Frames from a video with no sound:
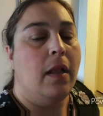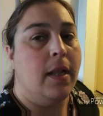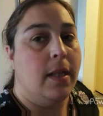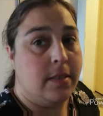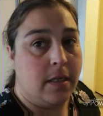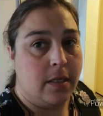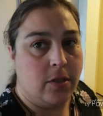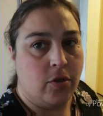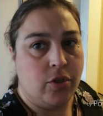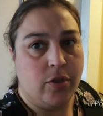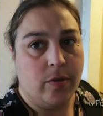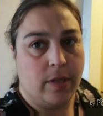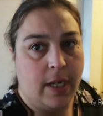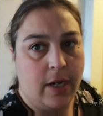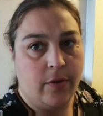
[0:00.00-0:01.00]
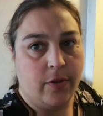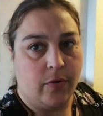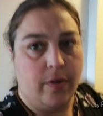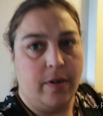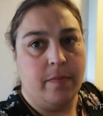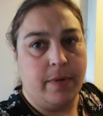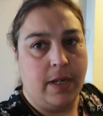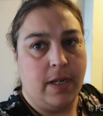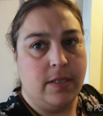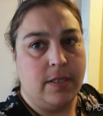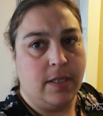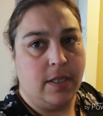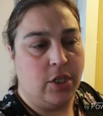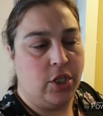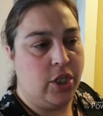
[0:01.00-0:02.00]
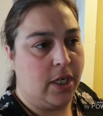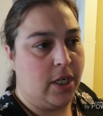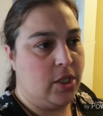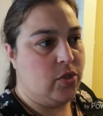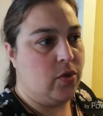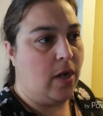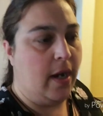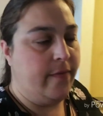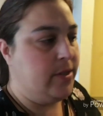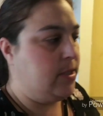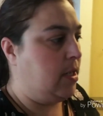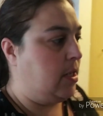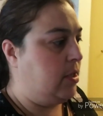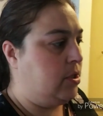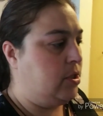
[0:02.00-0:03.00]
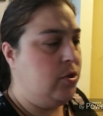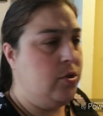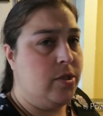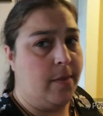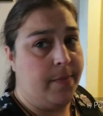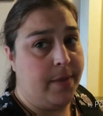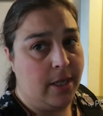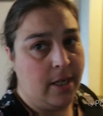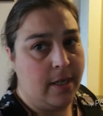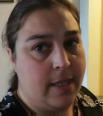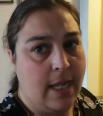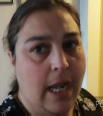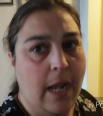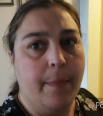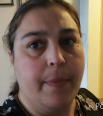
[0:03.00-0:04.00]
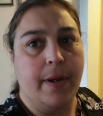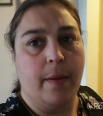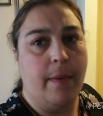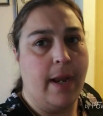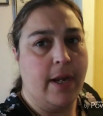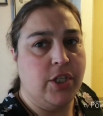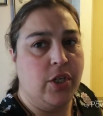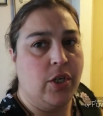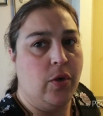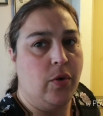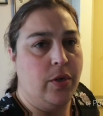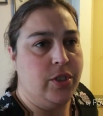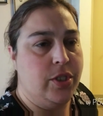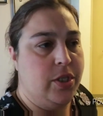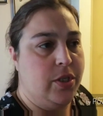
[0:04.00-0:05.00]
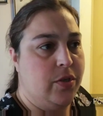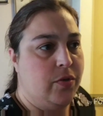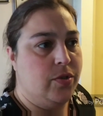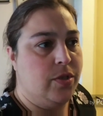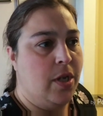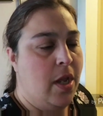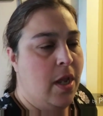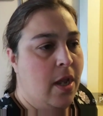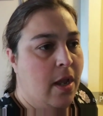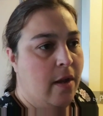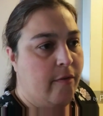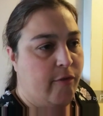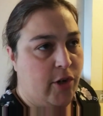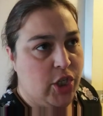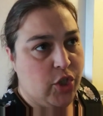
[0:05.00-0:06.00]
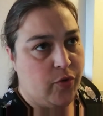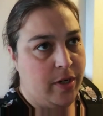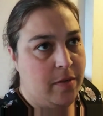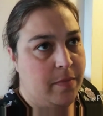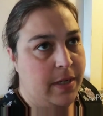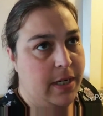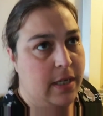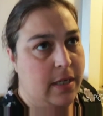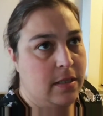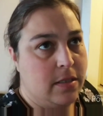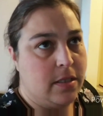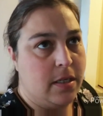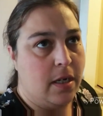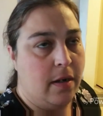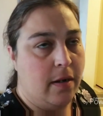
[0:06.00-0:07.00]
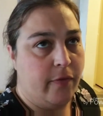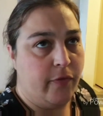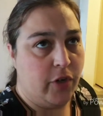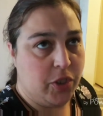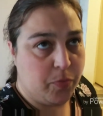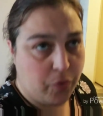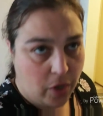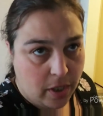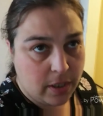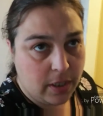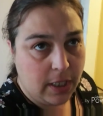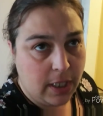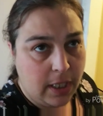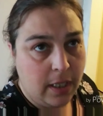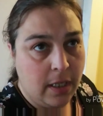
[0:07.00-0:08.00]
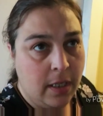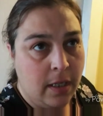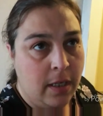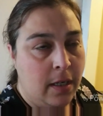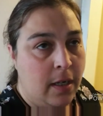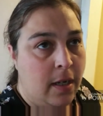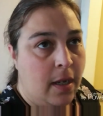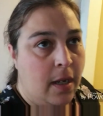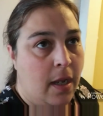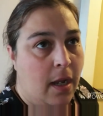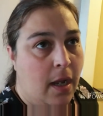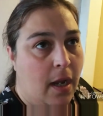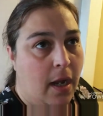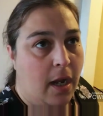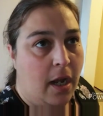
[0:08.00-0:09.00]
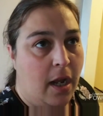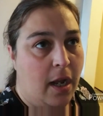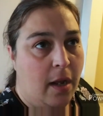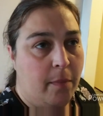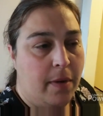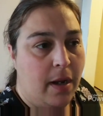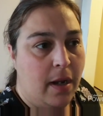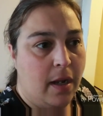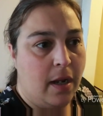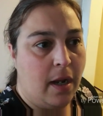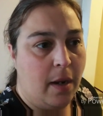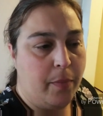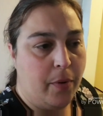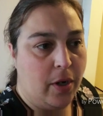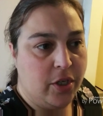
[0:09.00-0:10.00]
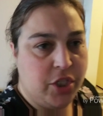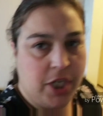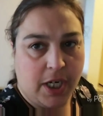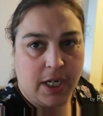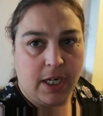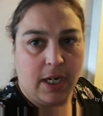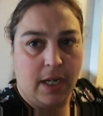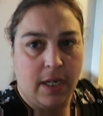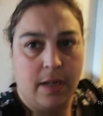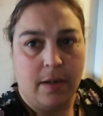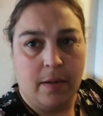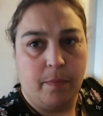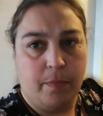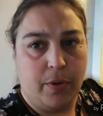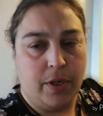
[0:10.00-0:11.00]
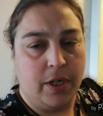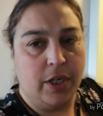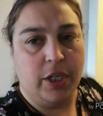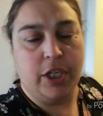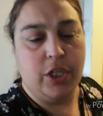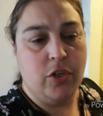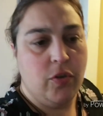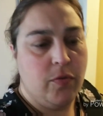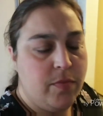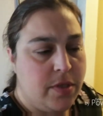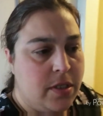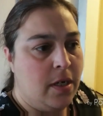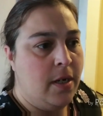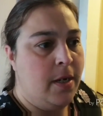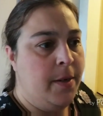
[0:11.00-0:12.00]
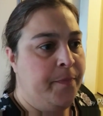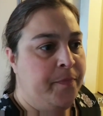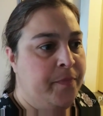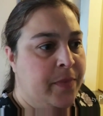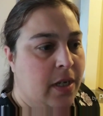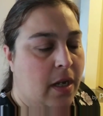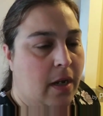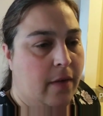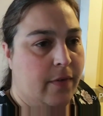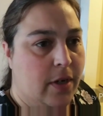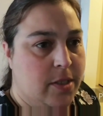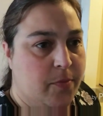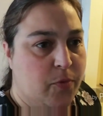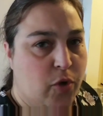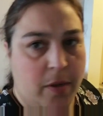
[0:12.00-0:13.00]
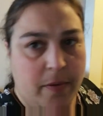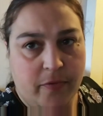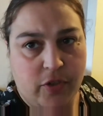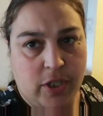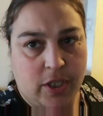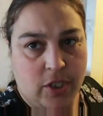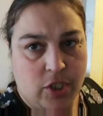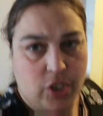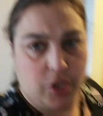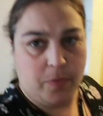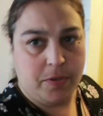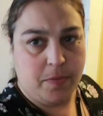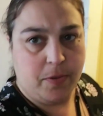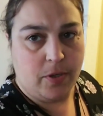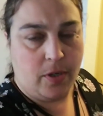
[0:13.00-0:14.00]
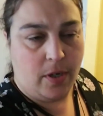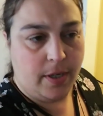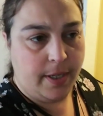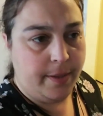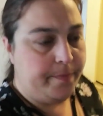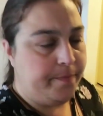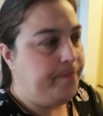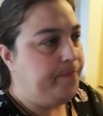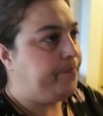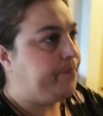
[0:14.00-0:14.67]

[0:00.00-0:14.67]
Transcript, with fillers: And that's it. So she would layer the green beans and the chicken. So I've decided to do something like that, but I'm actually going to use fresh green beans, fresh broccoli. Um, I bought chicken and I put it in cubes. I've got some cream of chicken soup to put on it.